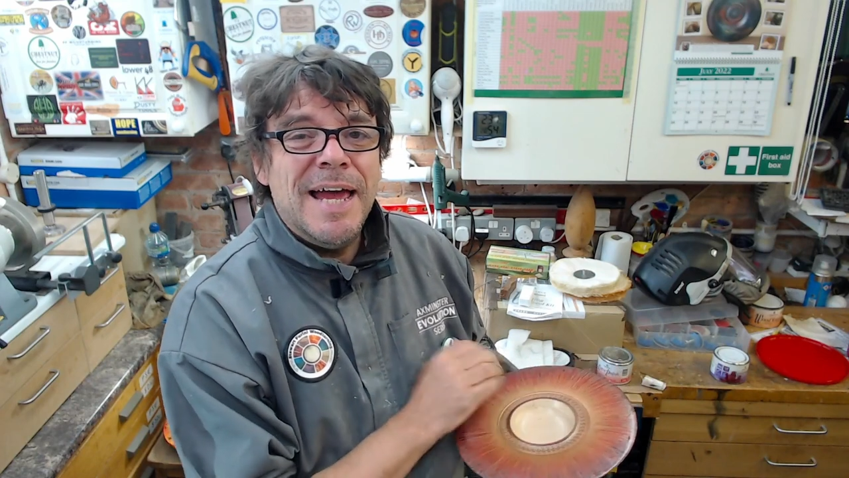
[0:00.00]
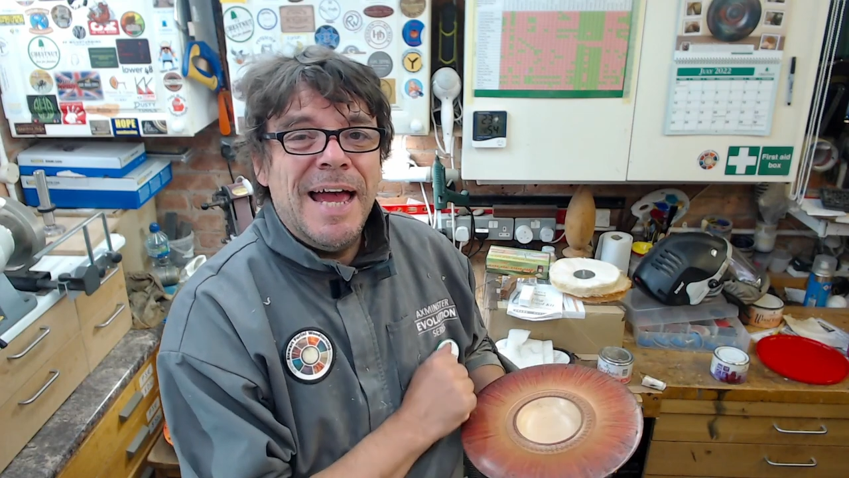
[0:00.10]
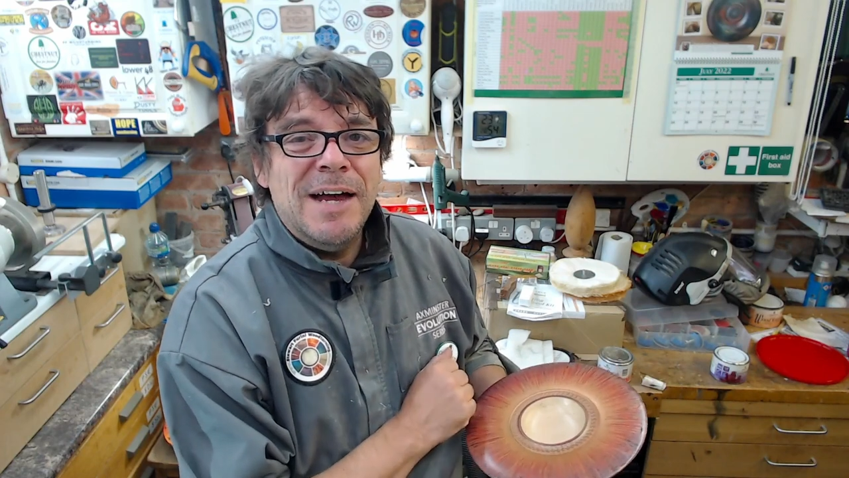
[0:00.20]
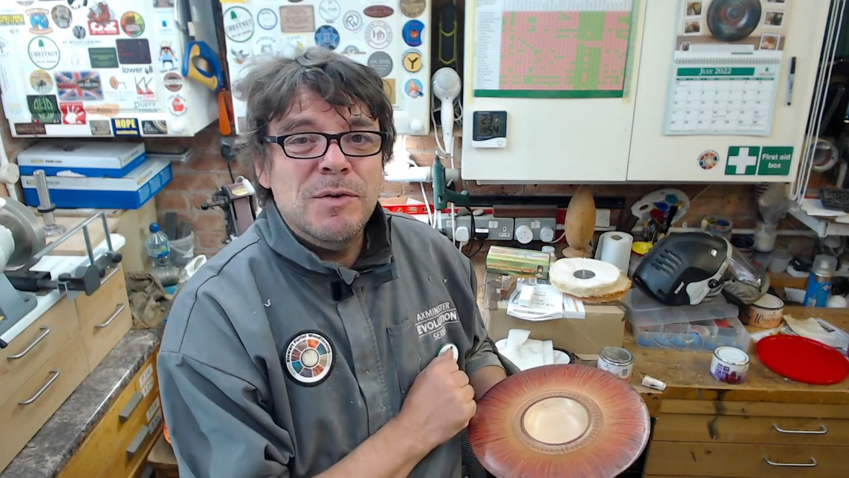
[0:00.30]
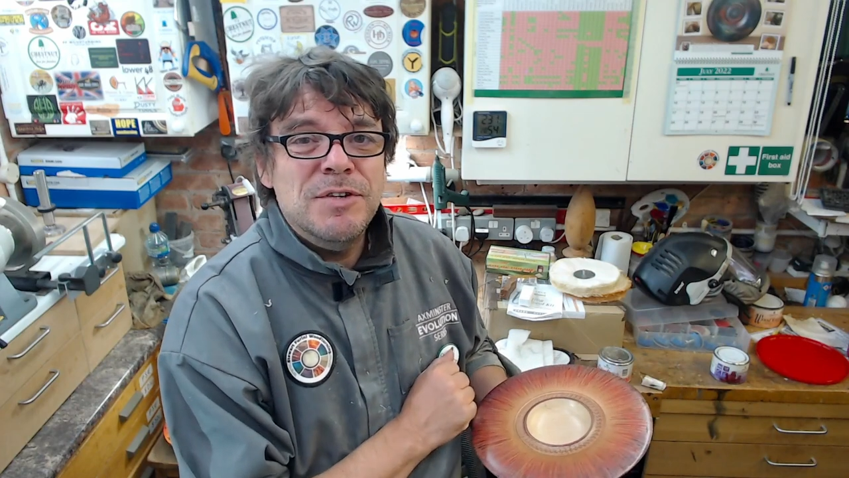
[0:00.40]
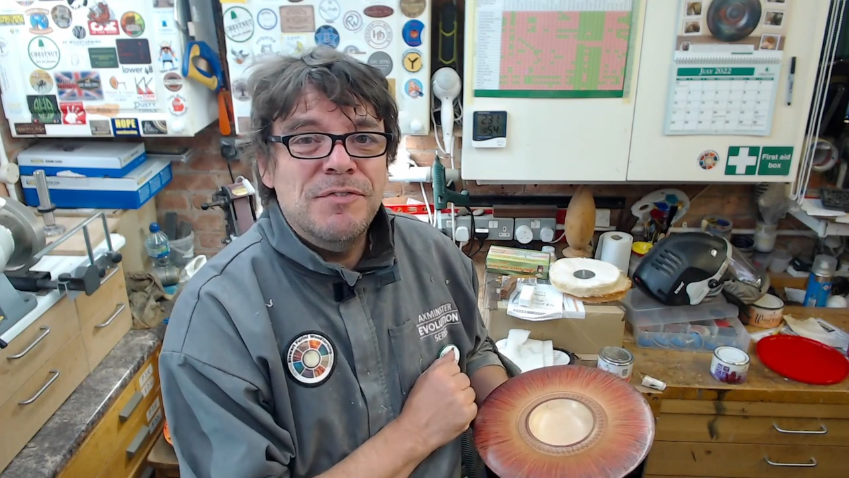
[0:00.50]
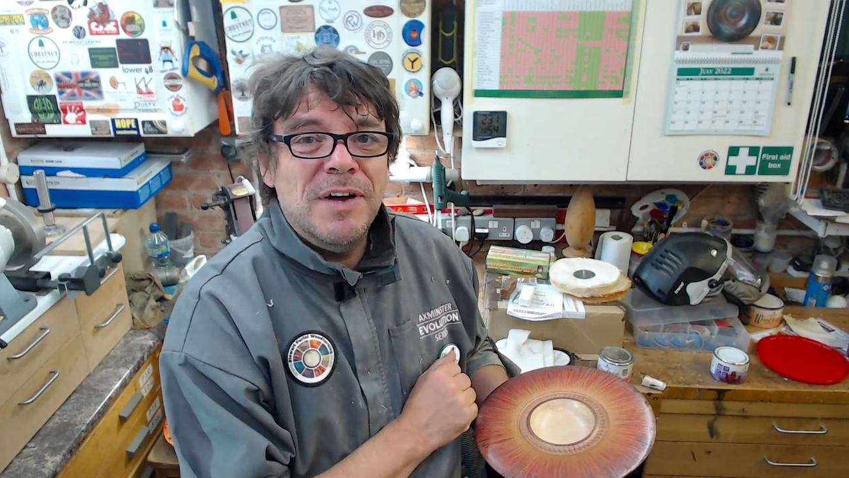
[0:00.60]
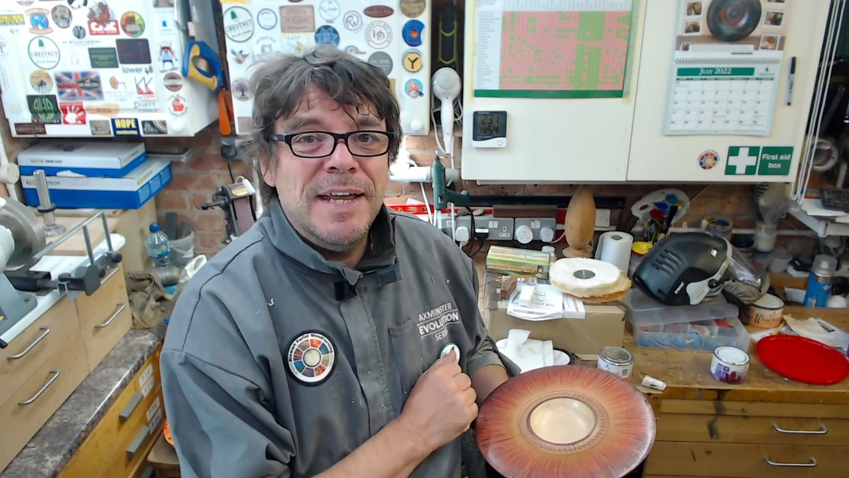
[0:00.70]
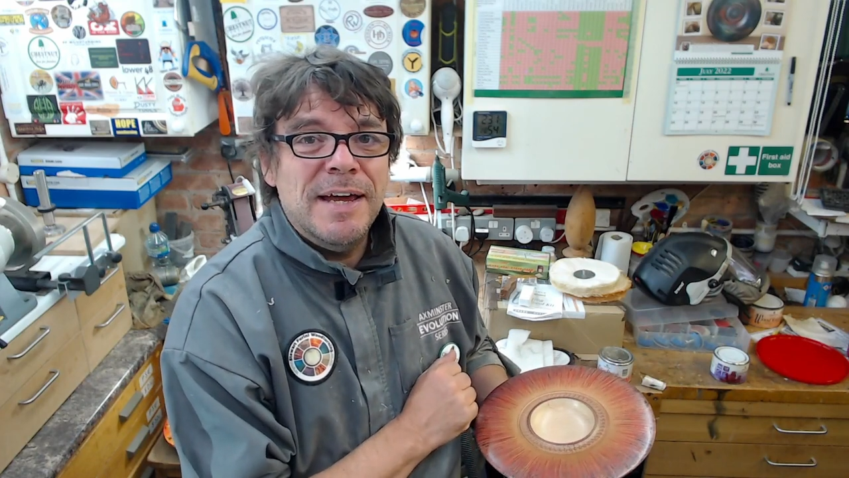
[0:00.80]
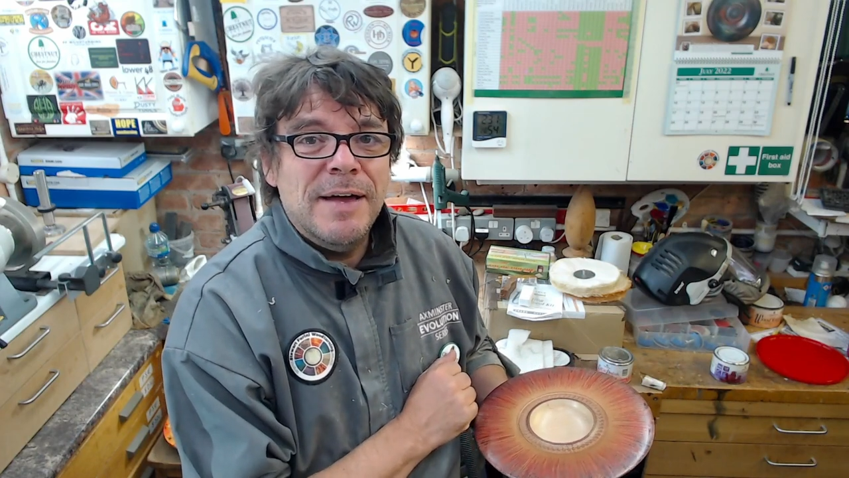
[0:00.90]
how to
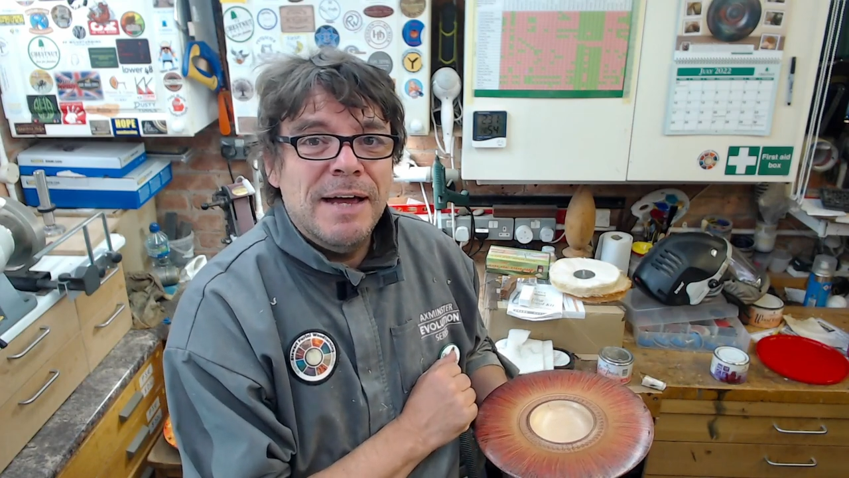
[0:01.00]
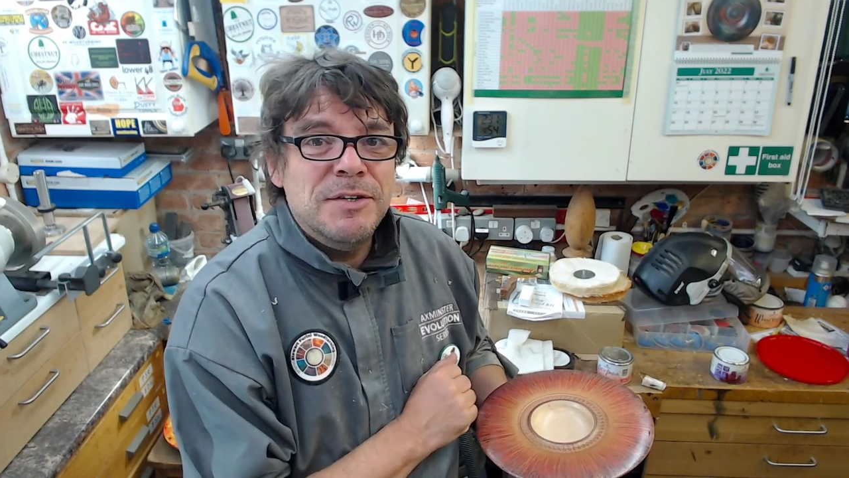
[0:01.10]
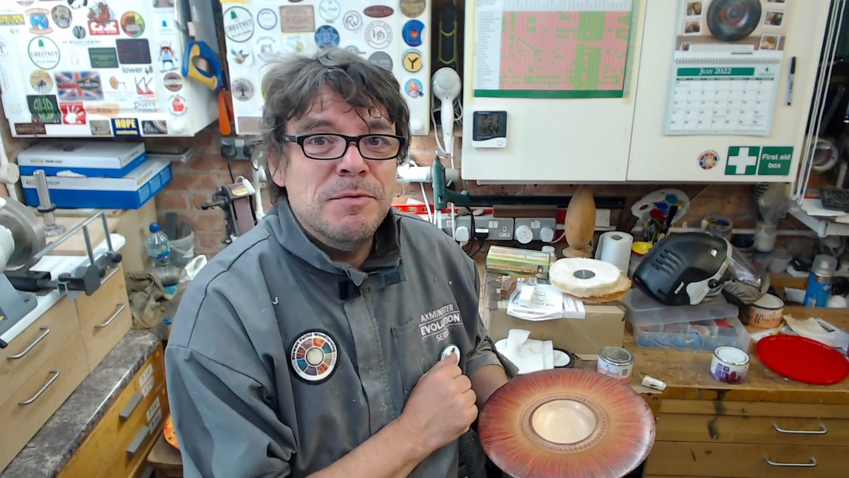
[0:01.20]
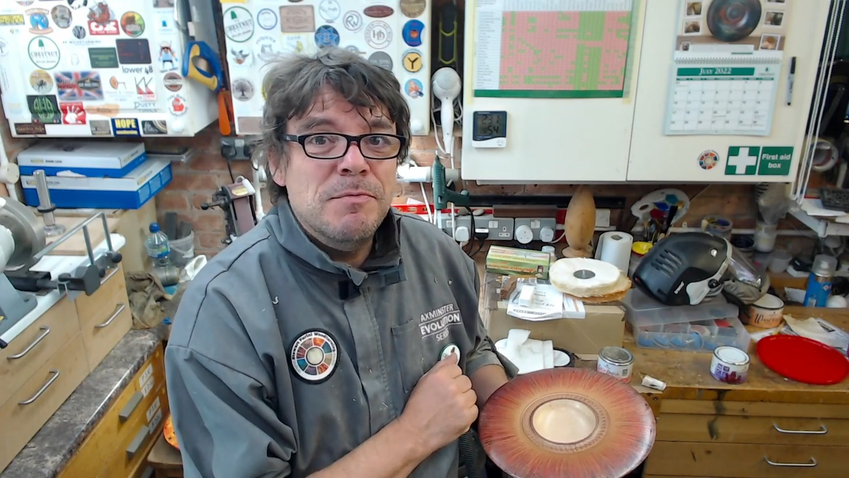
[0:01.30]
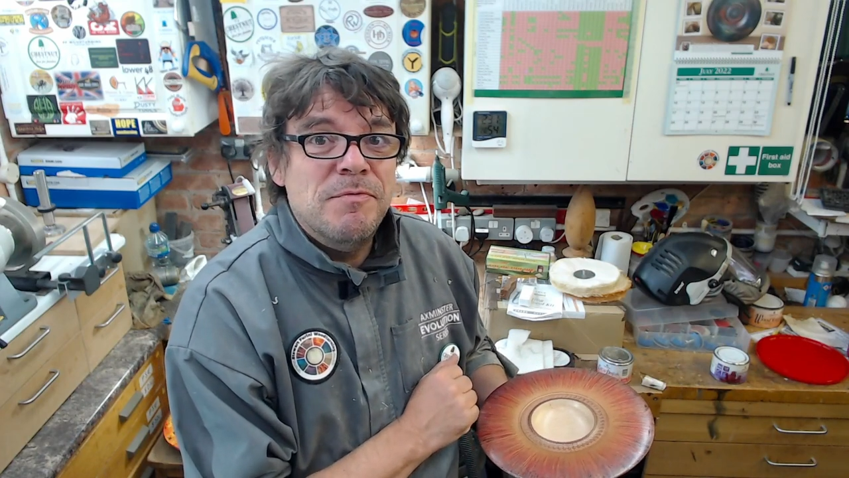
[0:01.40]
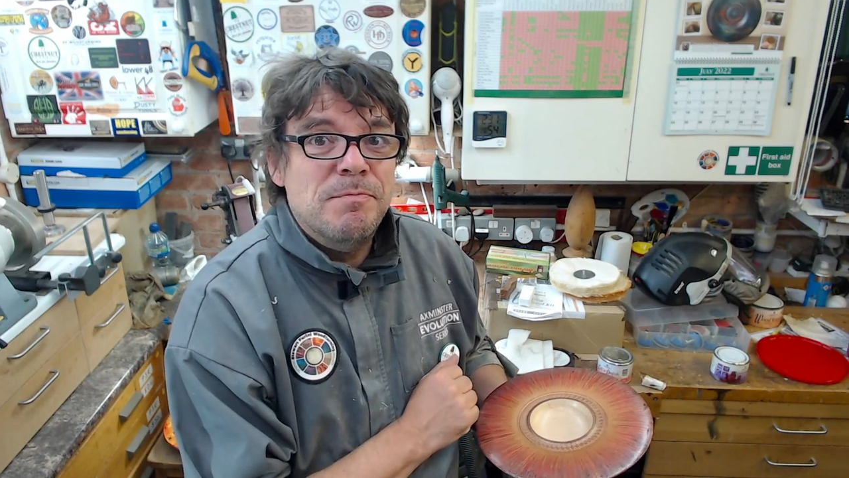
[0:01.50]
find out how to